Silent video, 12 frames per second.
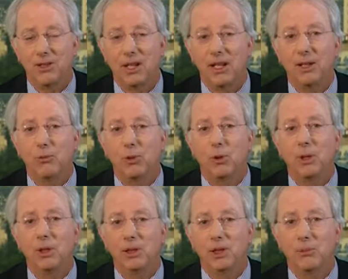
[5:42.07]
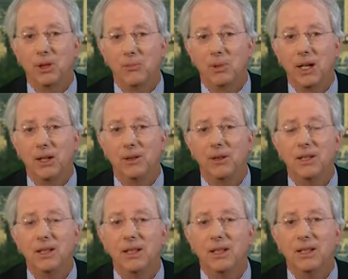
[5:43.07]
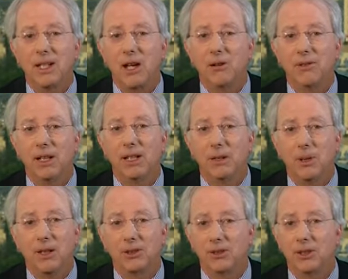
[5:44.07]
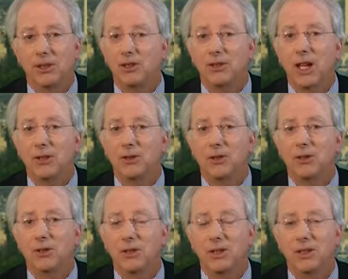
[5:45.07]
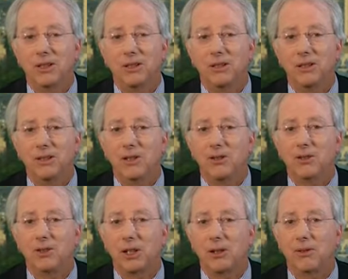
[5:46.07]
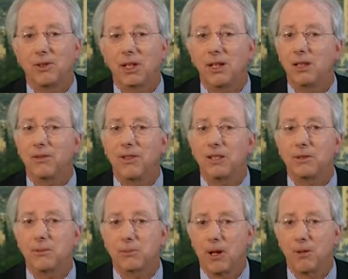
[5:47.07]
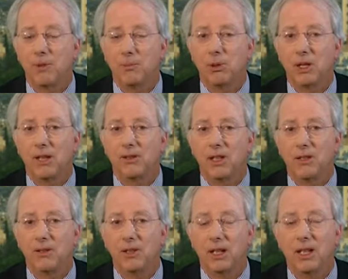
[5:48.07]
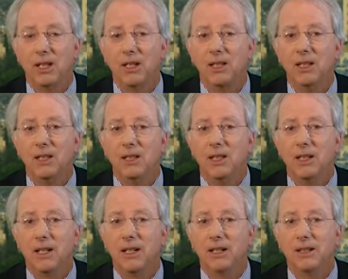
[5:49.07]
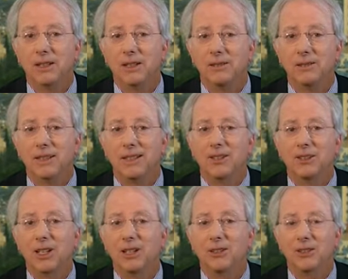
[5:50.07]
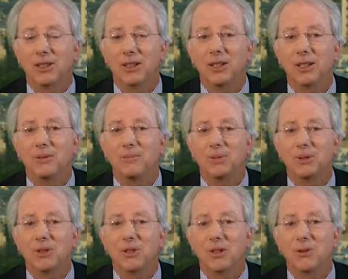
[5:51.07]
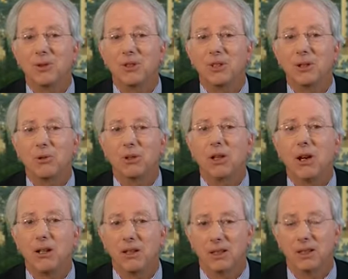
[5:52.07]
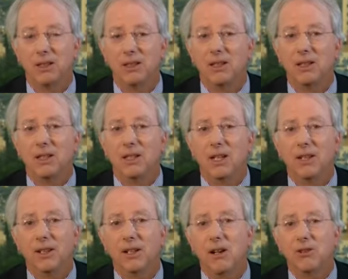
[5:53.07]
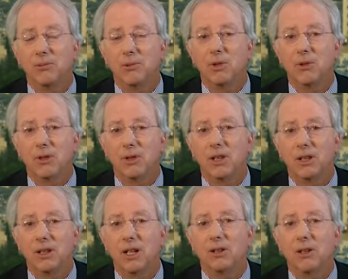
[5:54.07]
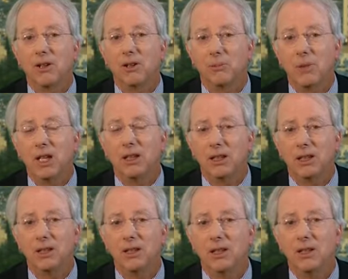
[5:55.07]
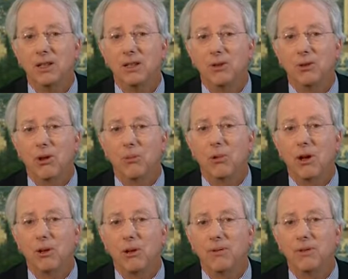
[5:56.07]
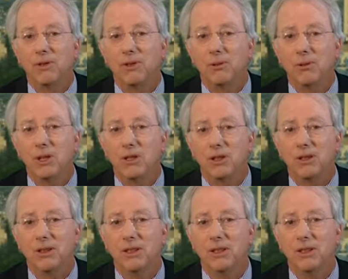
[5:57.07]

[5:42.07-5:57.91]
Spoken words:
I worry a little bit about countervailing messages. It's not just the Secretary of State. The Defense Department put out the other day, in a sense, a position in which they were lauding the contribution that Qatar is making to our broader efforts in the region.